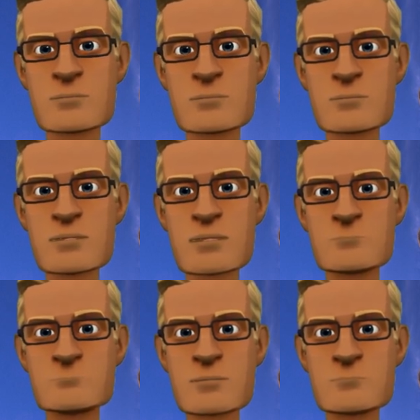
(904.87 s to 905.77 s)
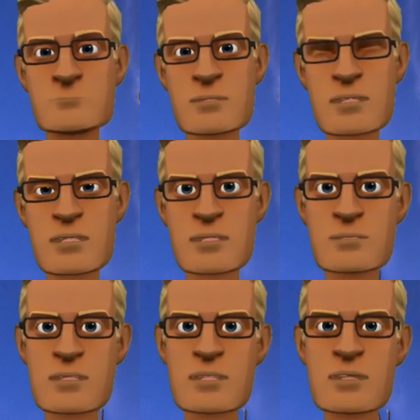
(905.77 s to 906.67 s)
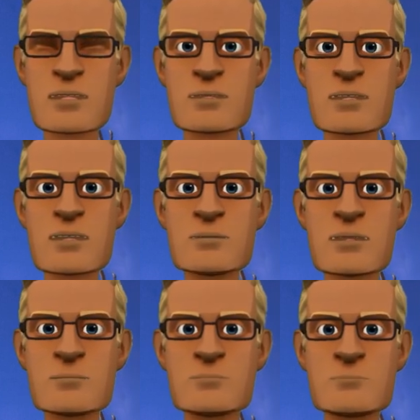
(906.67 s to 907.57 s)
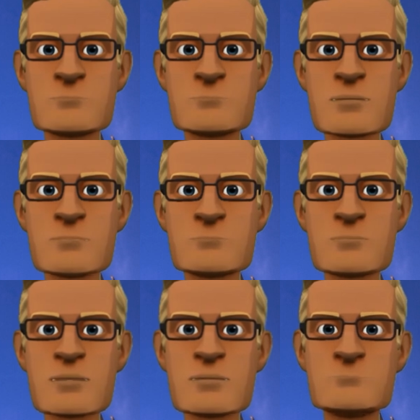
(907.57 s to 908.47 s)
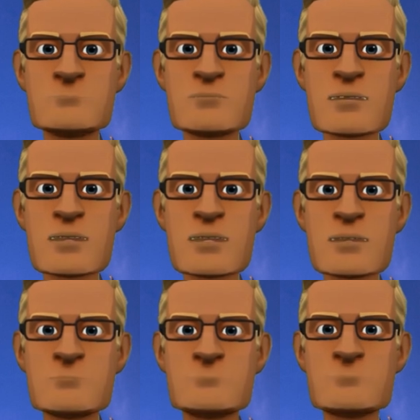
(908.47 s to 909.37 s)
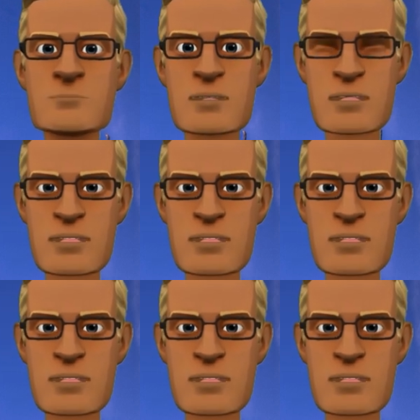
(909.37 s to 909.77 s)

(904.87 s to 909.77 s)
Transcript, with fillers: Now, can you recall the four promises from Jehovah that we just briefly reviewed?